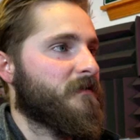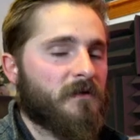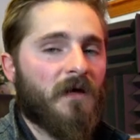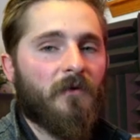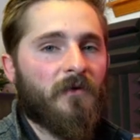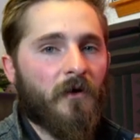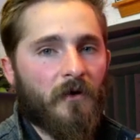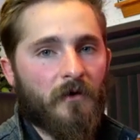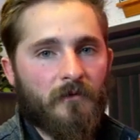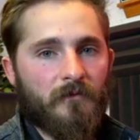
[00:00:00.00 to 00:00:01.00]
So now with
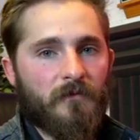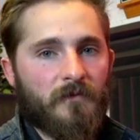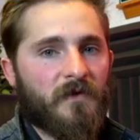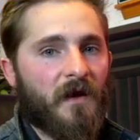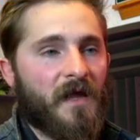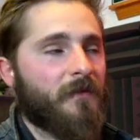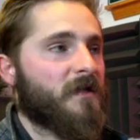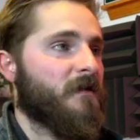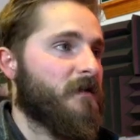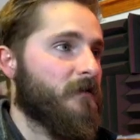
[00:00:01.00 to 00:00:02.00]
our dynamic
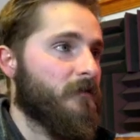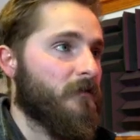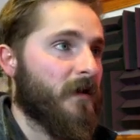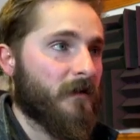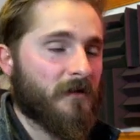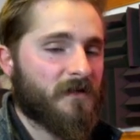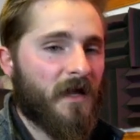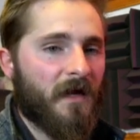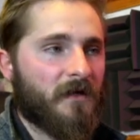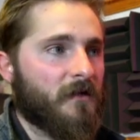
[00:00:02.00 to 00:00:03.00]
EQ and our
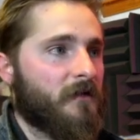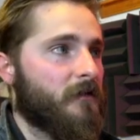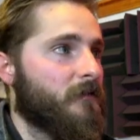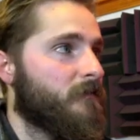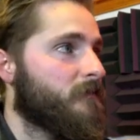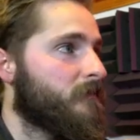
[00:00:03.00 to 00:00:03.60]
static EQ,